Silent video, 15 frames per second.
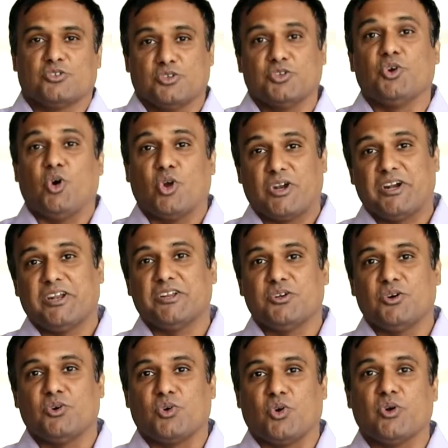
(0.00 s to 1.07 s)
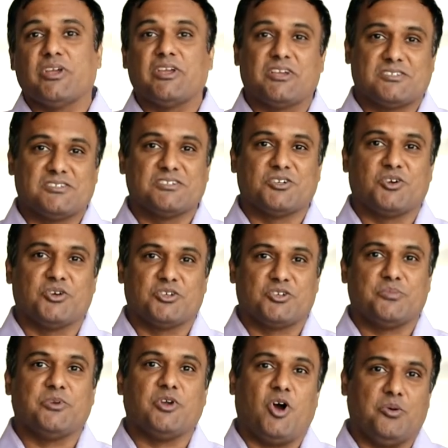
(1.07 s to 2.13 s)
So you already know coding isn't going to
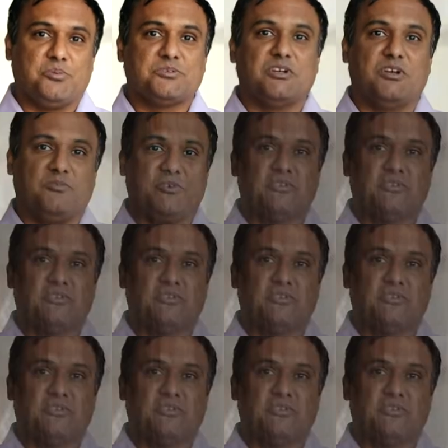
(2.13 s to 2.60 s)
be optional